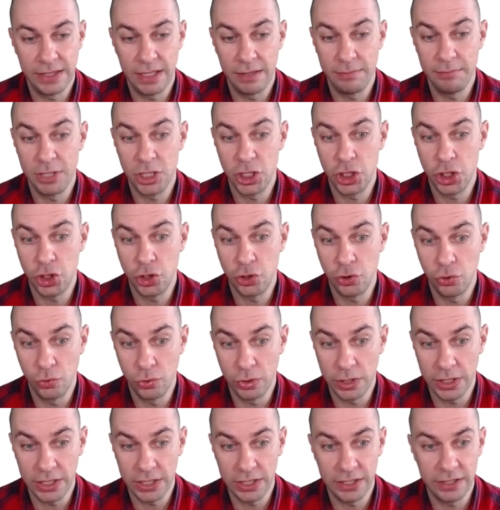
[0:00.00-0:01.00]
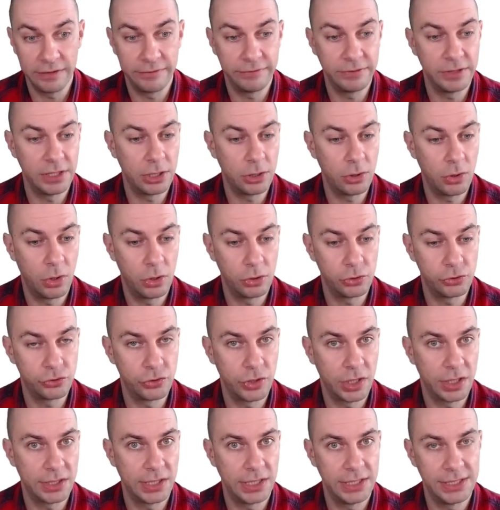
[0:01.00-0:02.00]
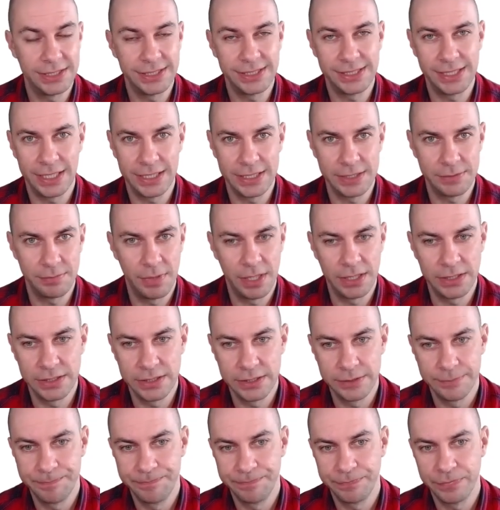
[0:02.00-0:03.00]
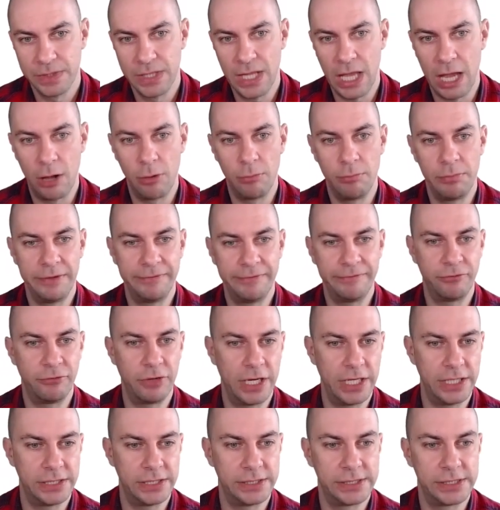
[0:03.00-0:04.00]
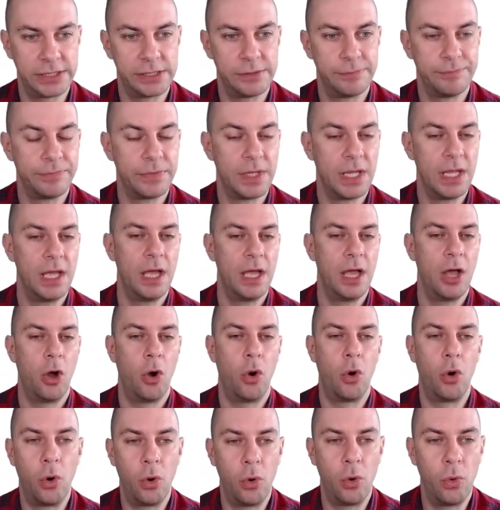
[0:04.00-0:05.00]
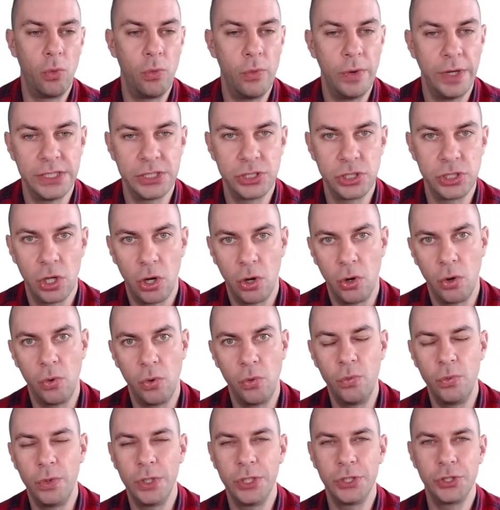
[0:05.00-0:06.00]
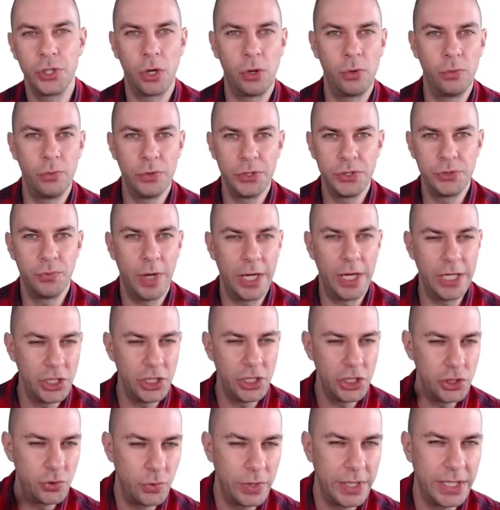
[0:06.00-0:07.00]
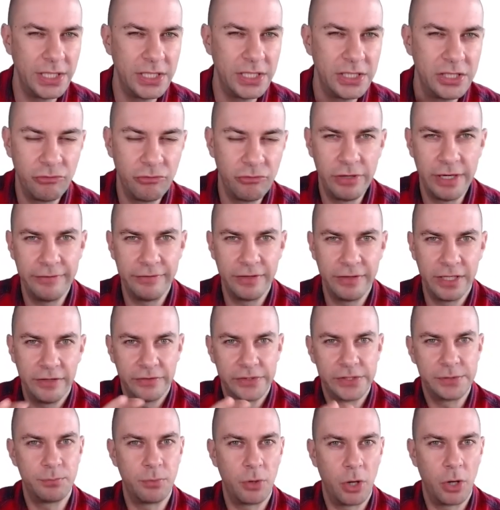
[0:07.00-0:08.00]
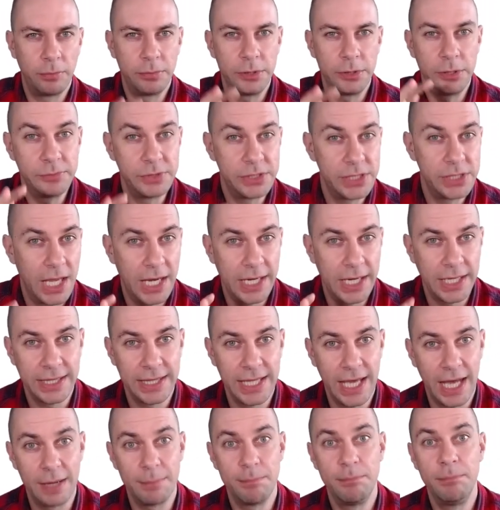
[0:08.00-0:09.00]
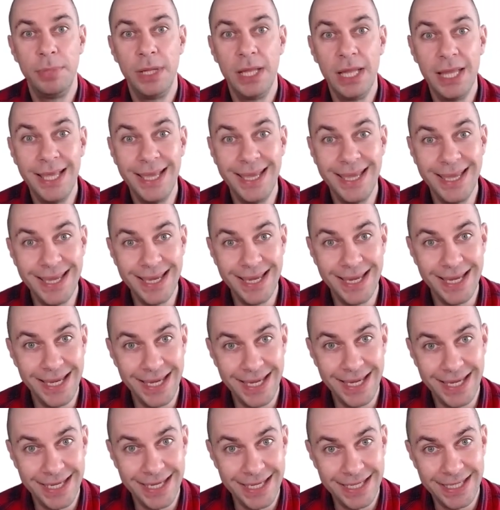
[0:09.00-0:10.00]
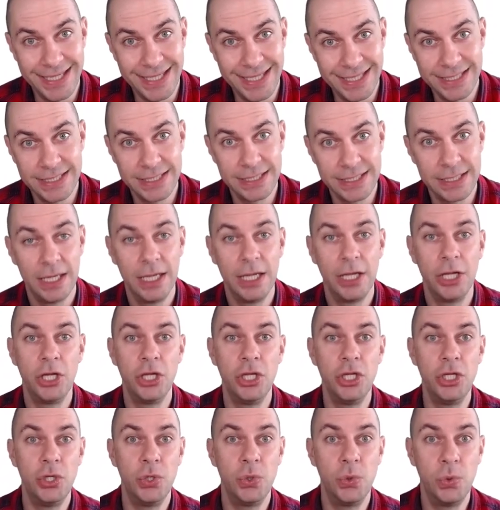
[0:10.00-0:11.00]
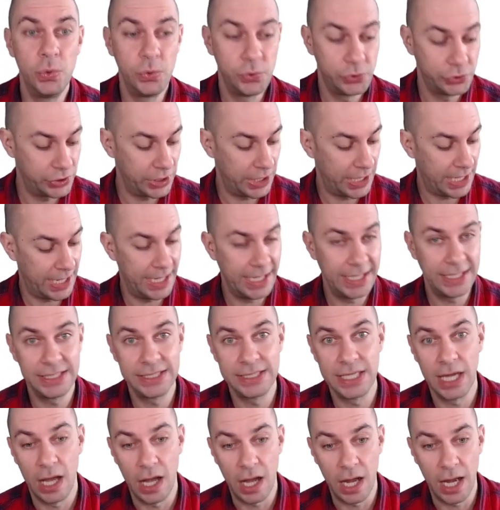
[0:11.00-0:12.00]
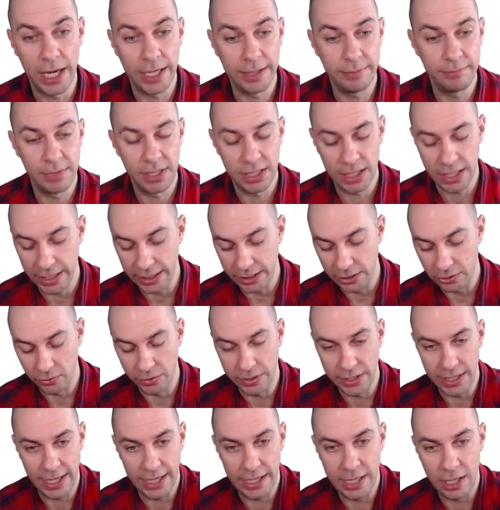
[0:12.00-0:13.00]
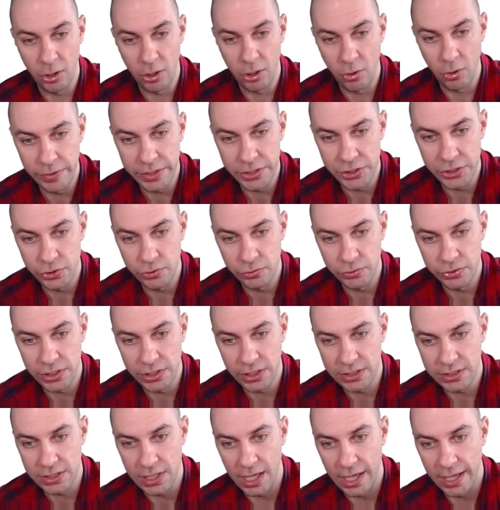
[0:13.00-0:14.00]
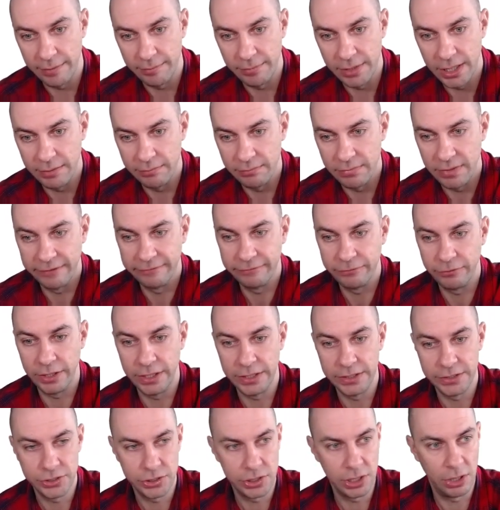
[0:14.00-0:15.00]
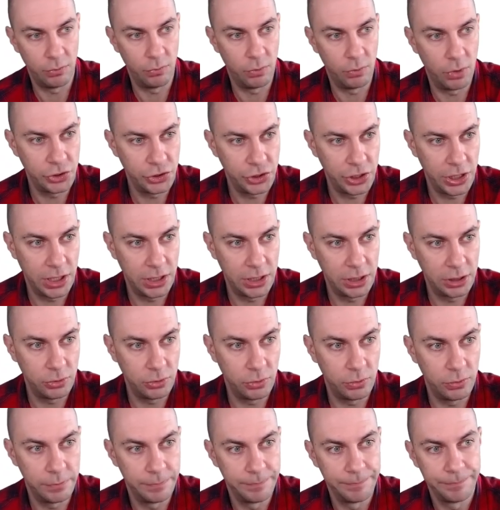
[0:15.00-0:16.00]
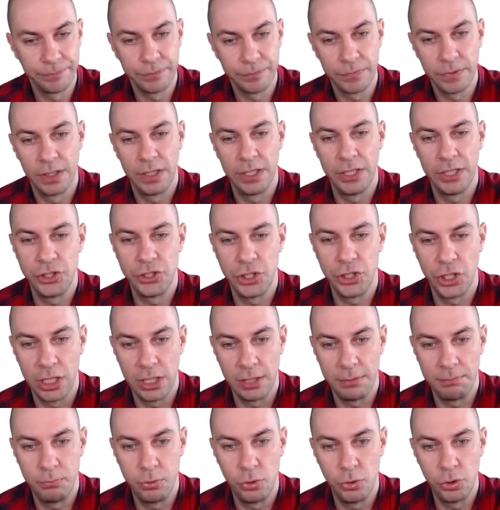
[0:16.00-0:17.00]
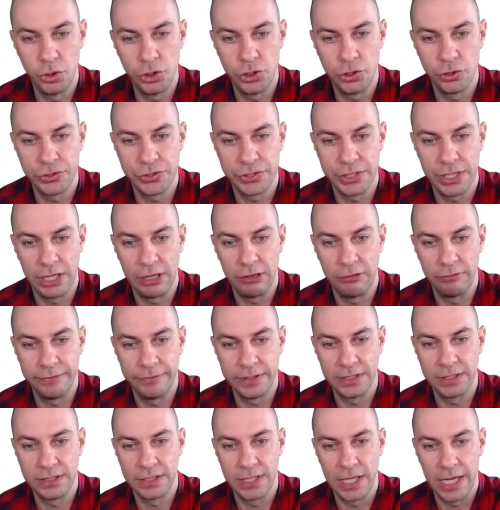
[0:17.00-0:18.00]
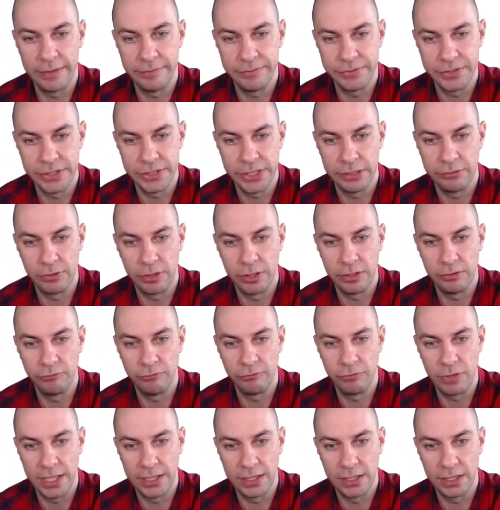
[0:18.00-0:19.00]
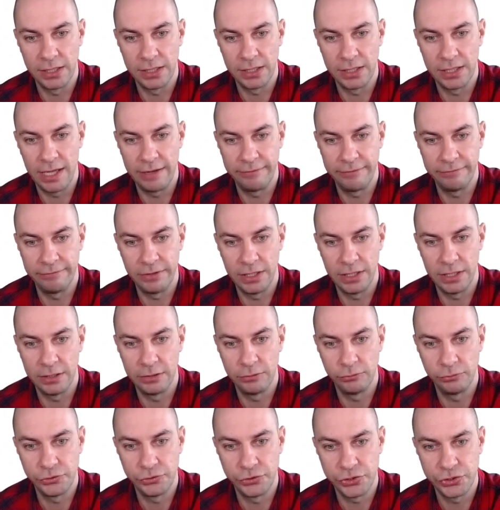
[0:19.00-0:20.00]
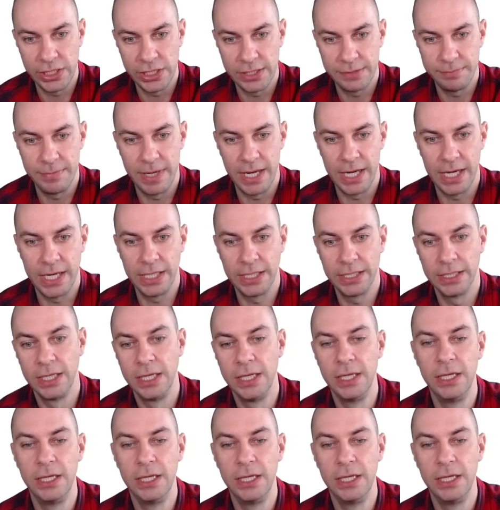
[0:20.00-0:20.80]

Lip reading: the maturity of the contract is 6 months. Now, my friends, always, when you're doing derivatives problems like that, please use a timeline, okay? Always use a timeline, my friends. So what you're going to do is you're going to put yourself at time 0 and write a lovely little stick main,